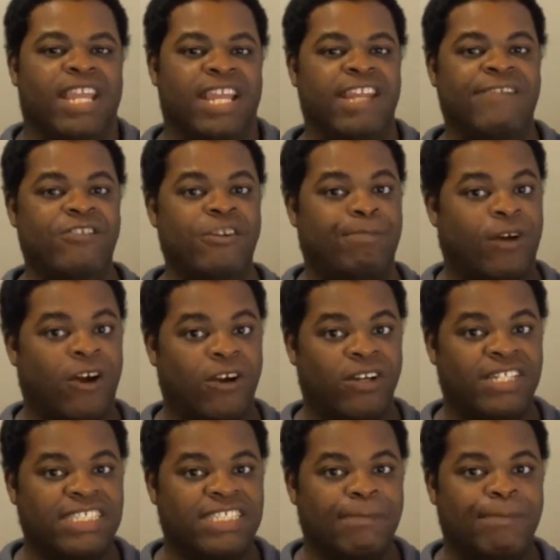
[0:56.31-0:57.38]
And if you
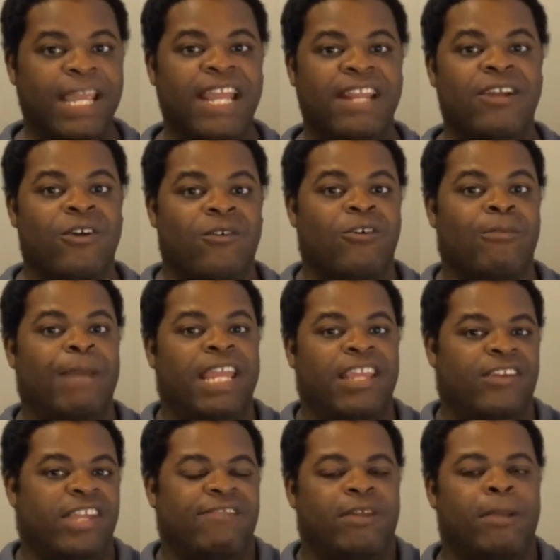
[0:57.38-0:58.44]
participate, we'll pay
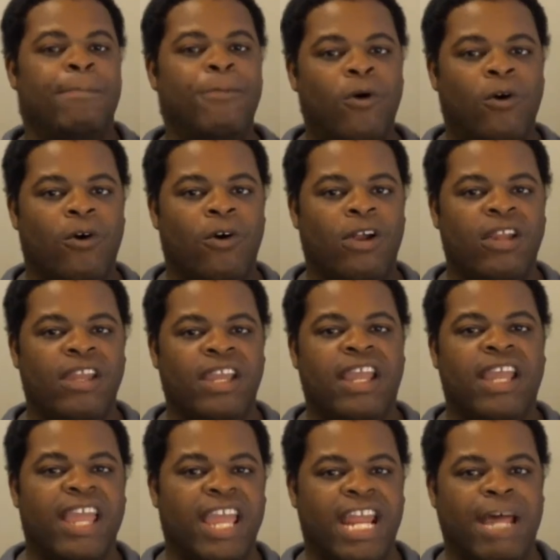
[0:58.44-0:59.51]
you even more.
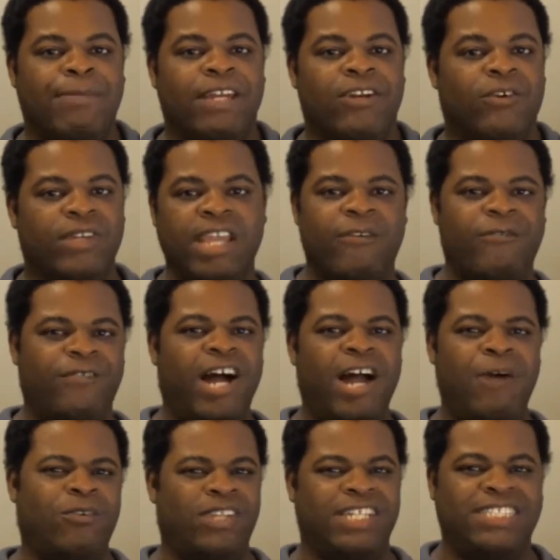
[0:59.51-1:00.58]
And I'm thinking, okay, well,
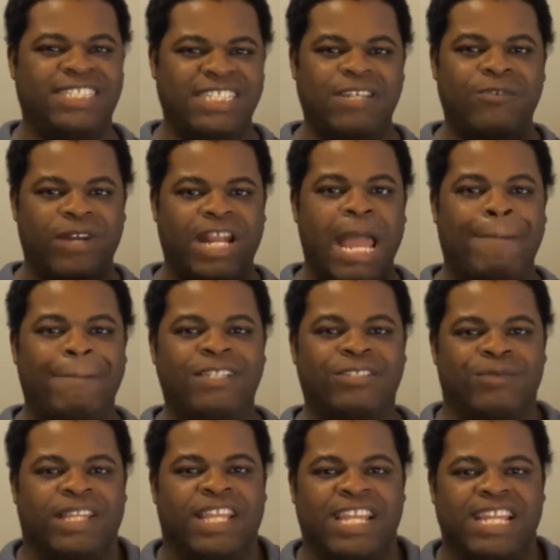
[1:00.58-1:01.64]
fine. Well, let's see what happens
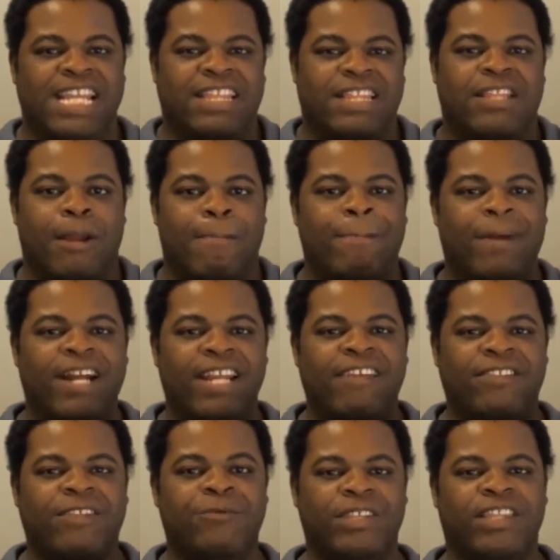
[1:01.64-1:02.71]
when they get their
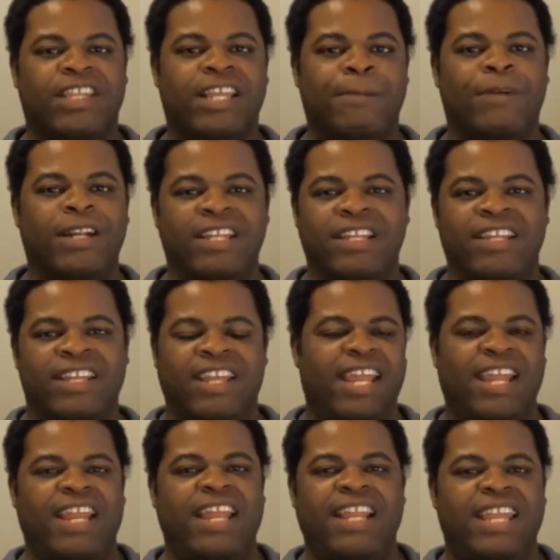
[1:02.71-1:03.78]
money, when they get money. And,